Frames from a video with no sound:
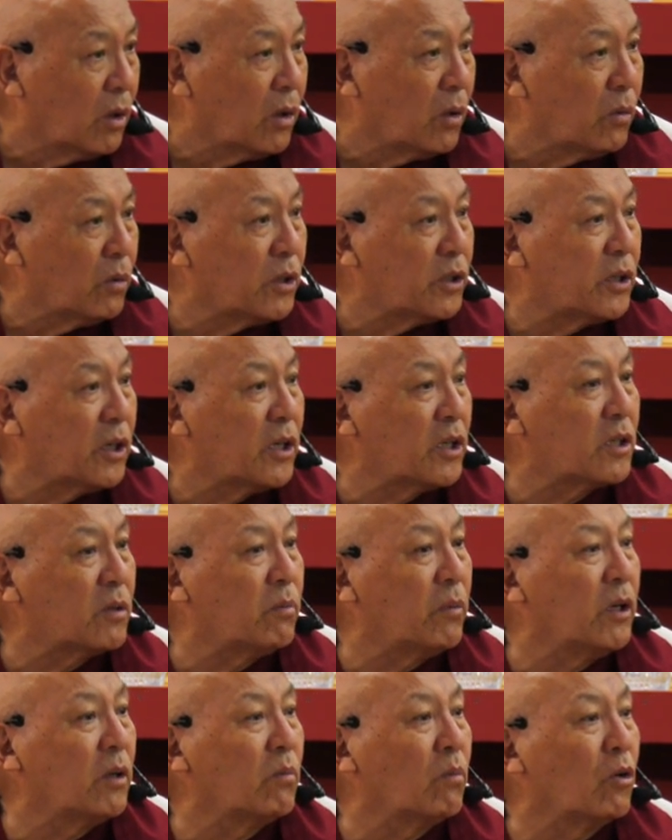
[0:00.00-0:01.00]
which has
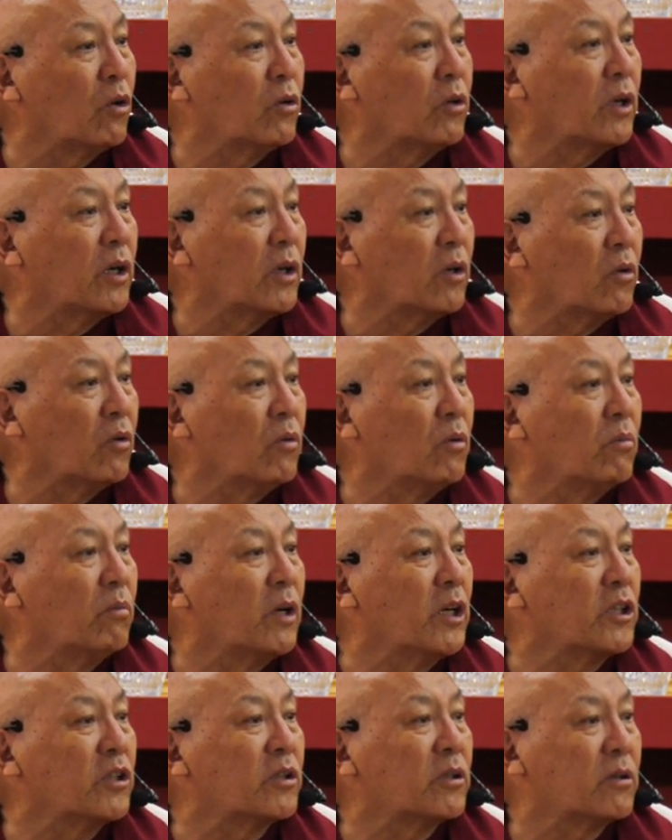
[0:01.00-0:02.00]
been bothering you
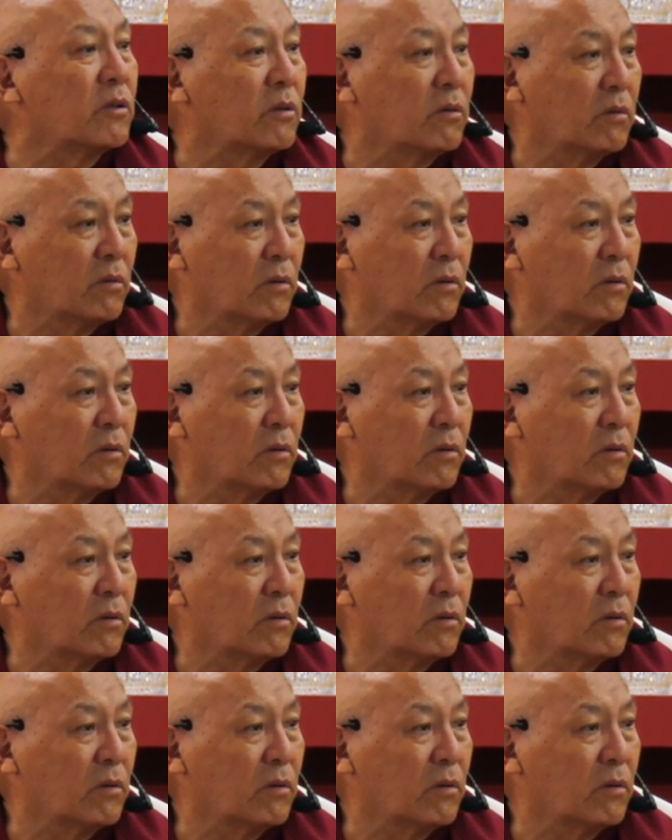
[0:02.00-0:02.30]
much.